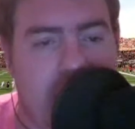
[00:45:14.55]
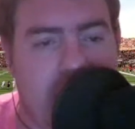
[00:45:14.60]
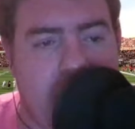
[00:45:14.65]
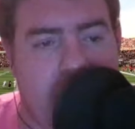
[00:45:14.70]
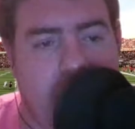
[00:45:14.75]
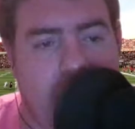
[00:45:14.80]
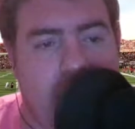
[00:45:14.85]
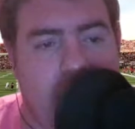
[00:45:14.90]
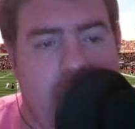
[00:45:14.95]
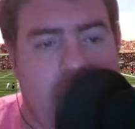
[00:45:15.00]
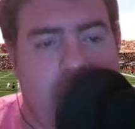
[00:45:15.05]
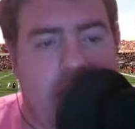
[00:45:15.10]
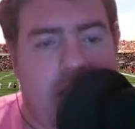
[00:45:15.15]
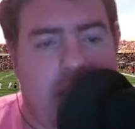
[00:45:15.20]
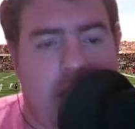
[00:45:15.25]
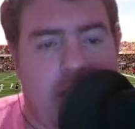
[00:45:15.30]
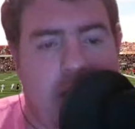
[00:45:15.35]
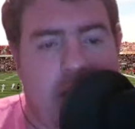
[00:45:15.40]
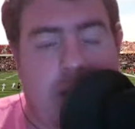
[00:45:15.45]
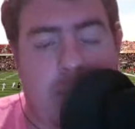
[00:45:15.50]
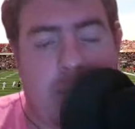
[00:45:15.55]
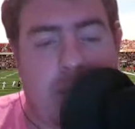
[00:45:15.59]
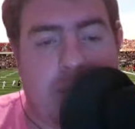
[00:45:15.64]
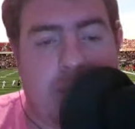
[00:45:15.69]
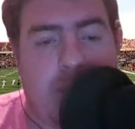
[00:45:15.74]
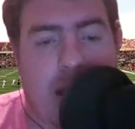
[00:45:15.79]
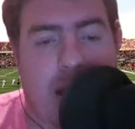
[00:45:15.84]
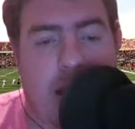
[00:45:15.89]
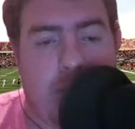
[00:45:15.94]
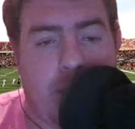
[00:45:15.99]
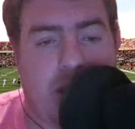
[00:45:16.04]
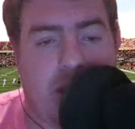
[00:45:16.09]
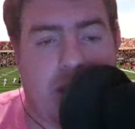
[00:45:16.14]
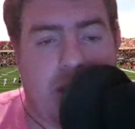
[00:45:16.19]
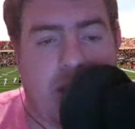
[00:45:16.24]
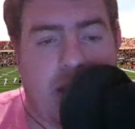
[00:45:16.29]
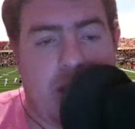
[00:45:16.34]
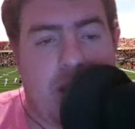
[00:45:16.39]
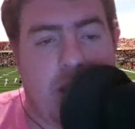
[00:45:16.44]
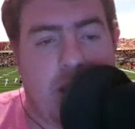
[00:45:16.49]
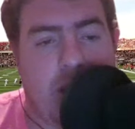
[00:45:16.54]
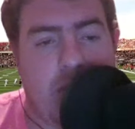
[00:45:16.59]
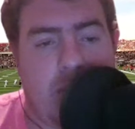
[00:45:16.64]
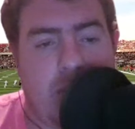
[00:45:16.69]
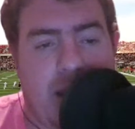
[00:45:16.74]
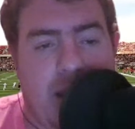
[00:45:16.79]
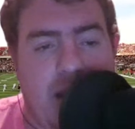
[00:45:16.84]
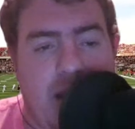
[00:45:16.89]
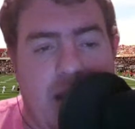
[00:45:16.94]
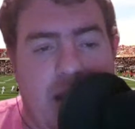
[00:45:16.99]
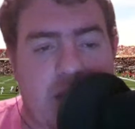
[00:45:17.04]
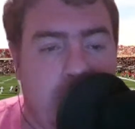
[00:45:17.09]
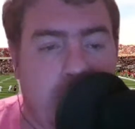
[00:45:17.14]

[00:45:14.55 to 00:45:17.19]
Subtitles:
so not a big power guy. Big on base.